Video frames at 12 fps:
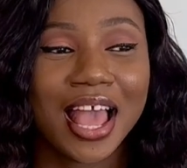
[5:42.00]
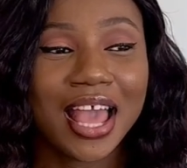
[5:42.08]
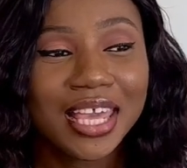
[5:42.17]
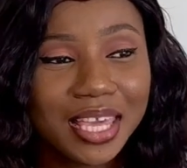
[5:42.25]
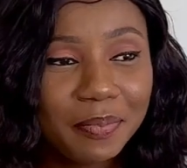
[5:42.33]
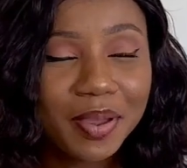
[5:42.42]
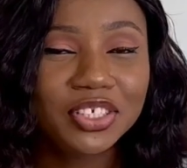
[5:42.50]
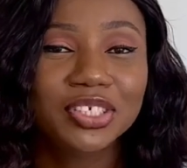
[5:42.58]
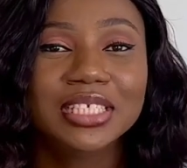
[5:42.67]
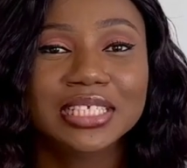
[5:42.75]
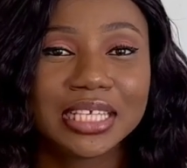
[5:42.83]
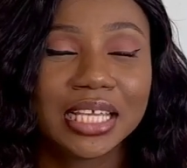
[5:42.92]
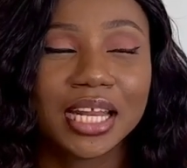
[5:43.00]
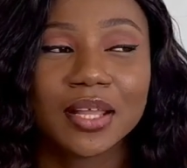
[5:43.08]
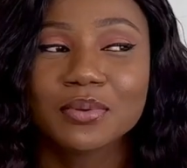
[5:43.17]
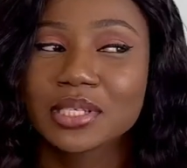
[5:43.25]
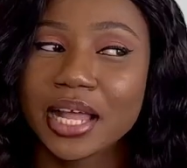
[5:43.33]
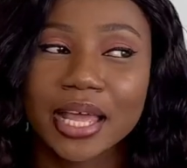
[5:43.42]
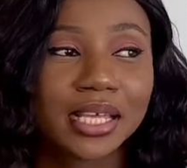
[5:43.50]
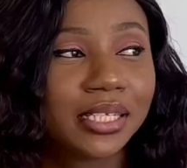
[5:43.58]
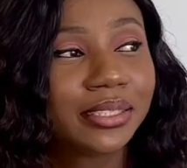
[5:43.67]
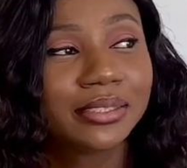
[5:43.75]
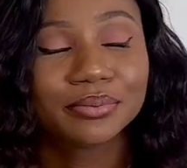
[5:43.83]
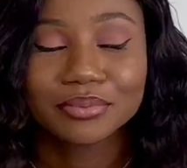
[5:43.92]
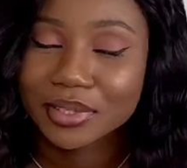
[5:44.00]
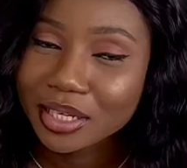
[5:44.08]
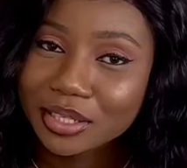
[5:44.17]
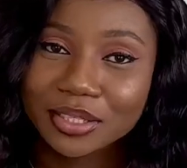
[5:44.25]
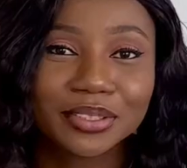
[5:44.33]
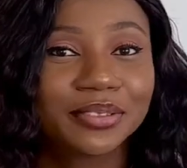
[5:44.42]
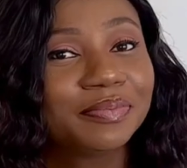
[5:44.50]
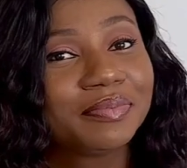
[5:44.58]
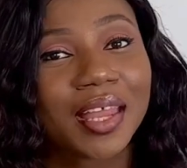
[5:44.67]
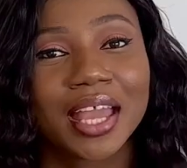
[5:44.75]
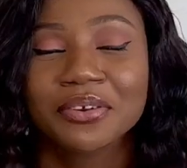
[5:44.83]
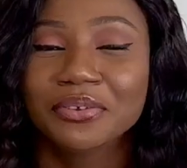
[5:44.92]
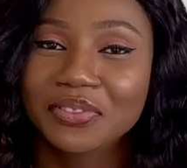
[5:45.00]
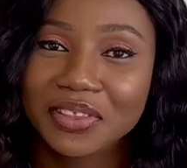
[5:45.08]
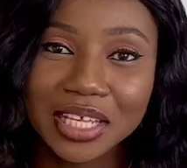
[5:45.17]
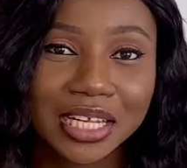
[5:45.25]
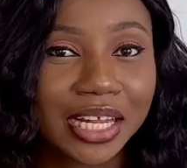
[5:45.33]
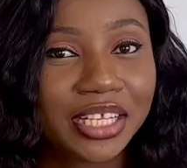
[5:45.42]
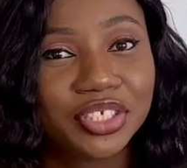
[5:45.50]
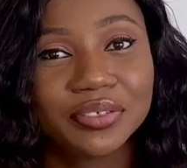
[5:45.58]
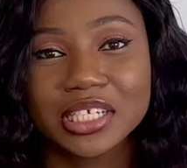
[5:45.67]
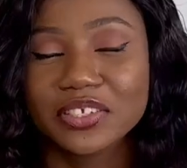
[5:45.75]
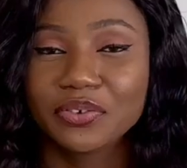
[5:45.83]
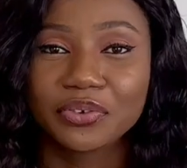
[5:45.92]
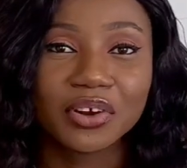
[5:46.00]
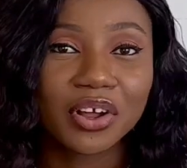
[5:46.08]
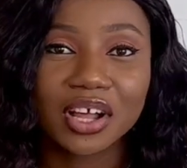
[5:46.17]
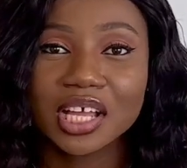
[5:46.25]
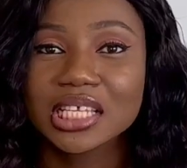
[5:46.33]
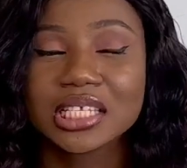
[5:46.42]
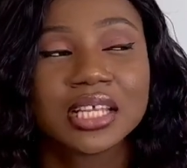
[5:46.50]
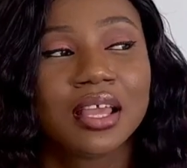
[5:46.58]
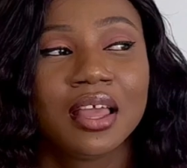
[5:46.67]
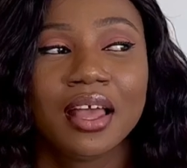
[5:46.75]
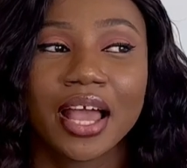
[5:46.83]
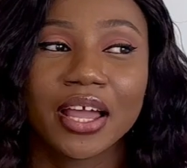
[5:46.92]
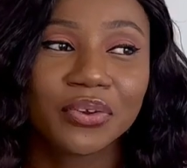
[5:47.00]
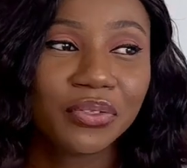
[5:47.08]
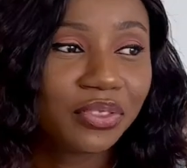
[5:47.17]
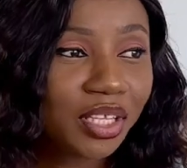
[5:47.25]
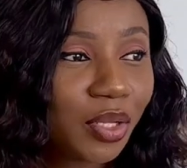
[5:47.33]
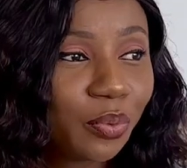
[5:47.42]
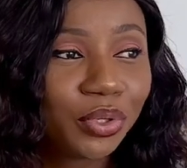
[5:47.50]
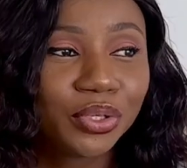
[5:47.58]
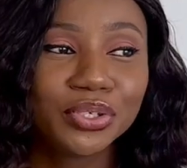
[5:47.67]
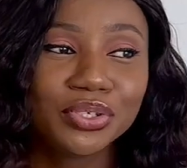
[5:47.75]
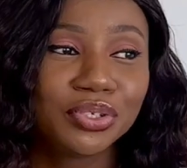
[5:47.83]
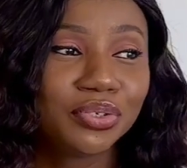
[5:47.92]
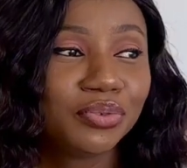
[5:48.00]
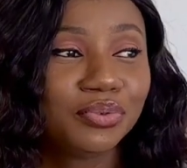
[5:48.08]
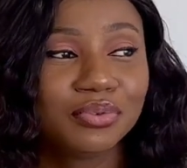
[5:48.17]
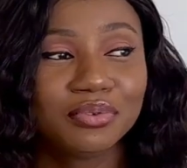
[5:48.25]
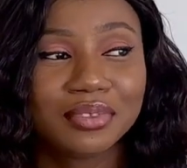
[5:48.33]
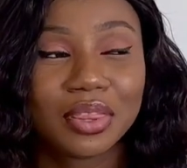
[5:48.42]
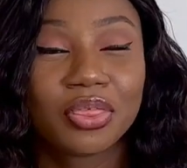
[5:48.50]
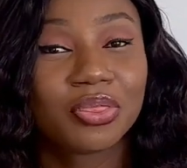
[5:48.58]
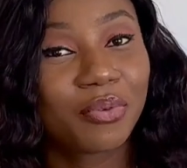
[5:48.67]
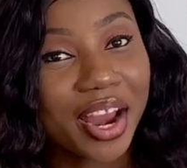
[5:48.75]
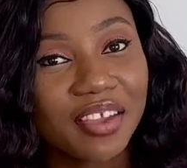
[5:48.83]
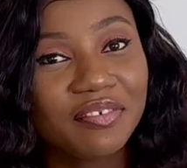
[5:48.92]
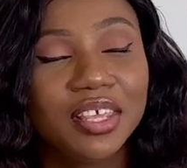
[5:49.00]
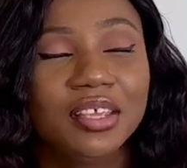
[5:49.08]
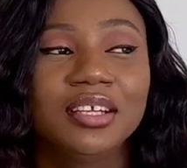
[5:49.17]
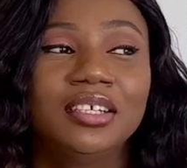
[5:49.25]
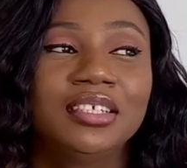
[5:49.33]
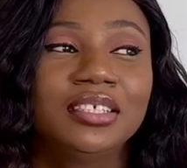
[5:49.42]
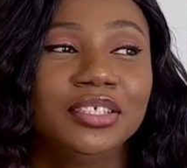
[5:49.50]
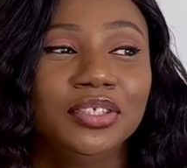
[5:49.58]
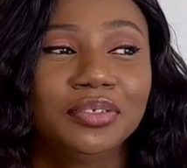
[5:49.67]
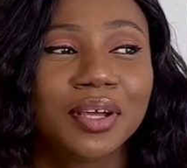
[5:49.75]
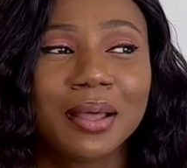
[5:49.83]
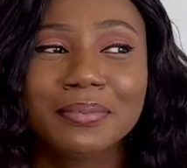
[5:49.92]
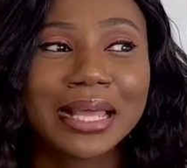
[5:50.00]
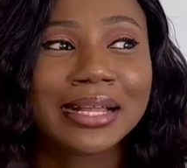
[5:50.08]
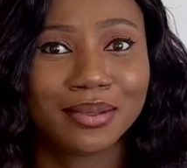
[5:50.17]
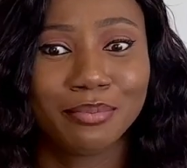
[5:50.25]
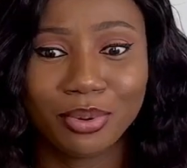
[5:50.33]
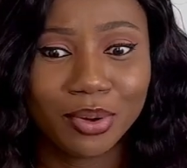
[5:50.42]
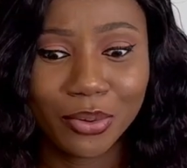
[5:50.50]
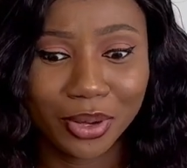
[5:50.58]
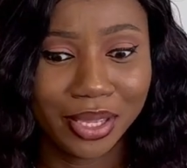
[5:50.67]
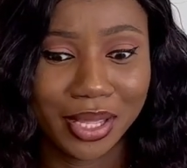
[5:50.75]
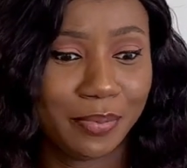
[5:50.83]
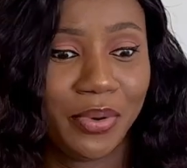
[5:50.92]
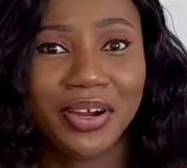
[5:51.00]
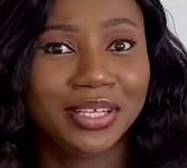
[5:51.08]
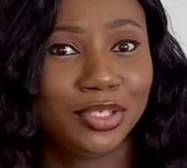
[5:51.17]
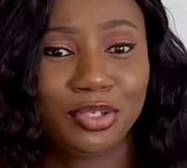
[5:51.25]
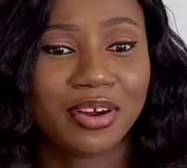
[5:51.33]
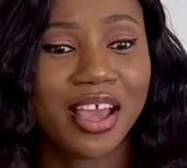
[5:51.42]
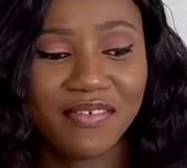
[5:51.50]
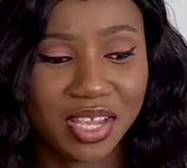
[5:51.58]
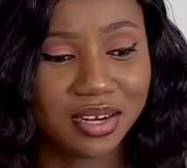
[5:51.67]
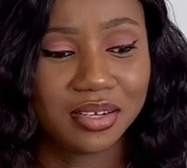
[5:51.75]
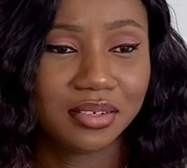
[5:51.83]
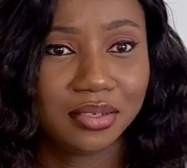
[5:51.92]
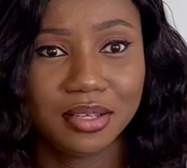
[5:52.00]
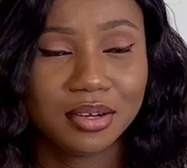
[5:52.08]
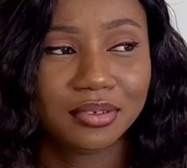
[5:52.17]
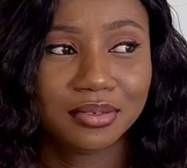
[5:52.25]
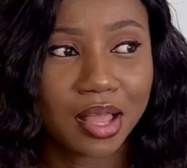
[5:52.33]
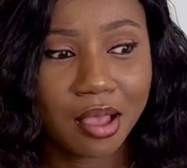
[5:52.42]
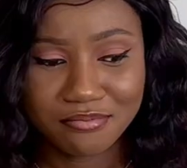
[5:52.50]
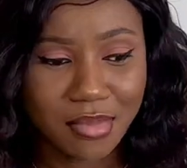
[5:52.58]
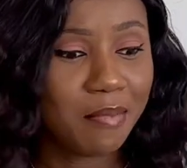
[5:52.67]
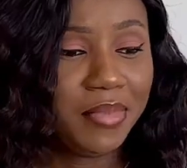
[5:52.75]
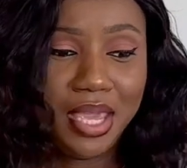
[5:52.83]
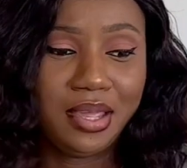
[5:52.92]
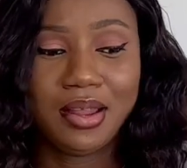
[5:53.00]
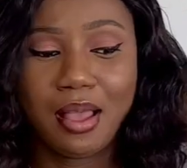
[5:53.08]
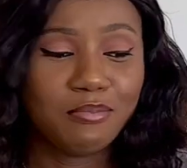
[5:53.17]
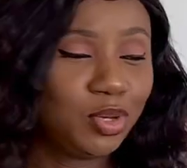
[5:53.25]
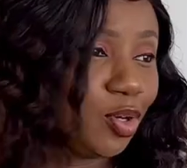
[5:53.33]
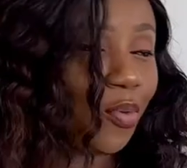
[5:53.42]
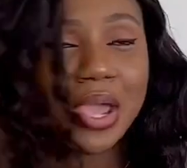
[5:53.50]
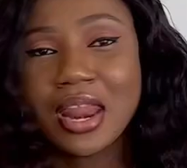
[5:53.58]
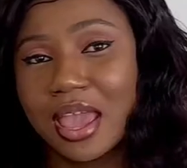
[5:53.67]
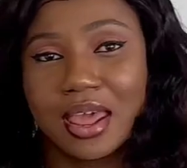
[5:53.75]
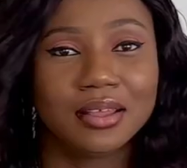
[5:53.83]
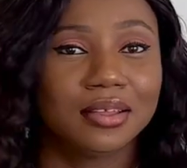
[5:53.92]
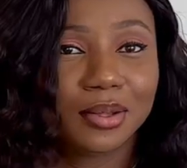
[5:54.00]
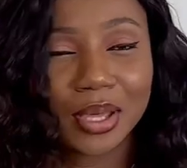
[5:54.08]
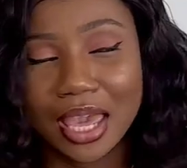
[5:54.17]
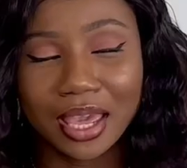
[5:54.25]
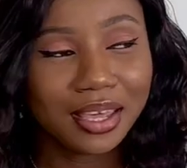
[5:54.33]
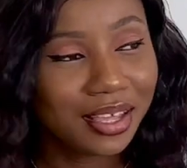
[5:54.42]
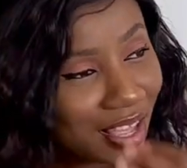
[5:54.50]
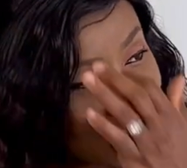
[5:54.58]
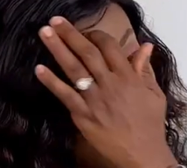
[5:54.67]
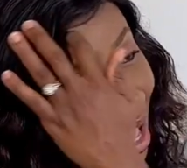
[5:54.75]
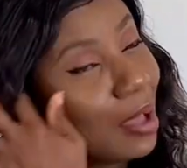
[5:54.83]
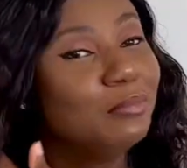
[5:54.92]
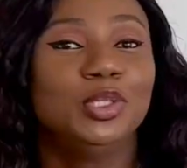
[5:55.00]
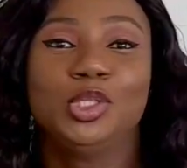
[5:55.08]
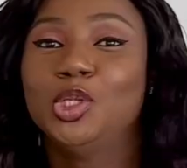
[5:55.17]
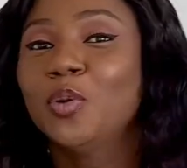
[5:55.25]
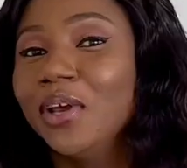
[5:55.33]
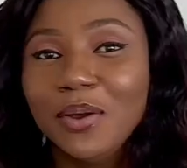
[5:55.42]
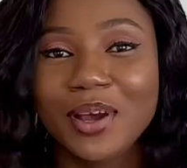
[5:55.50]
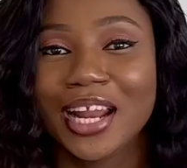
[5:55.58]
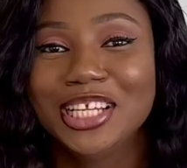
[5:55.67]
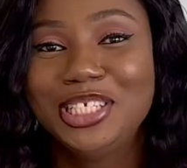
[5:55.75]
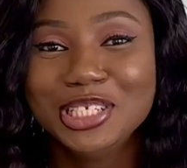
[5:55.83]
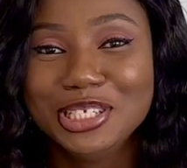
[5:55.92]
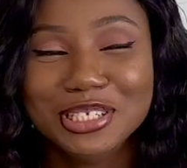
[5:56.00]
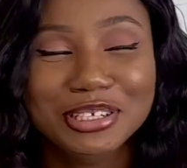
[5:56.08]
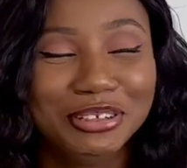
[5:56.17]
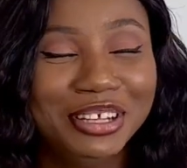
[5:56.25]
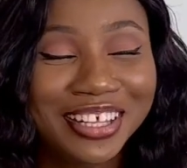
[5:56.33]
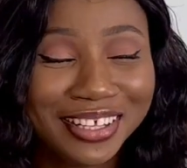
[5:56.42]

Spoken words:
he mentioned it again. I was like, girl, I don't think Nigeria is for us. I don't think we're going to thrive here. And I'm like, boy, I'm already thriving. I'm doing it. Okay, I'm doing what I should do.